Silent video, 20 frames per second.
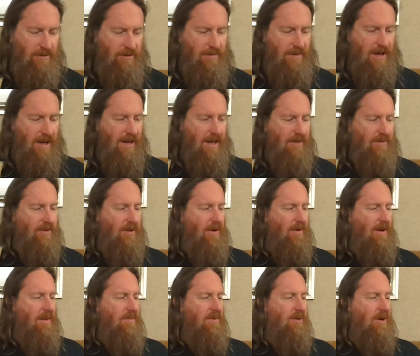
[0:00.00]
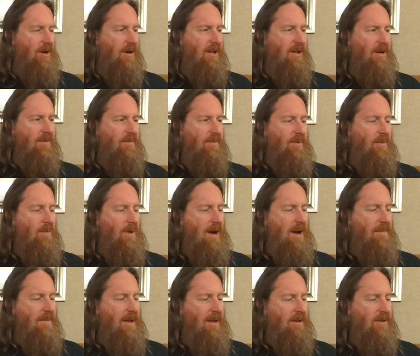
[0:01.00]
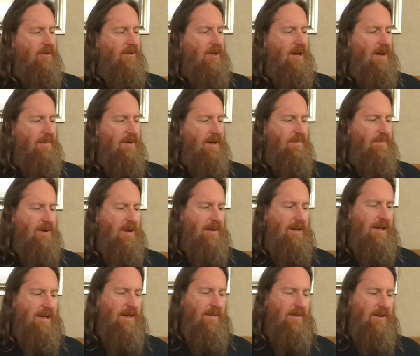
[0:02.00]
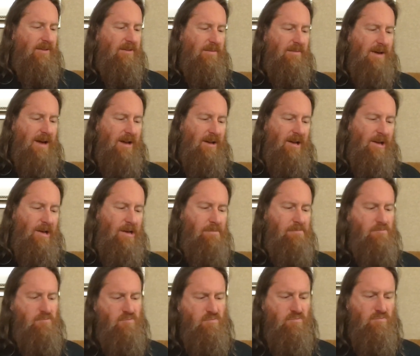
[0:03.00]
on my SRM chart here from the winemaker shop, I'd probably give this about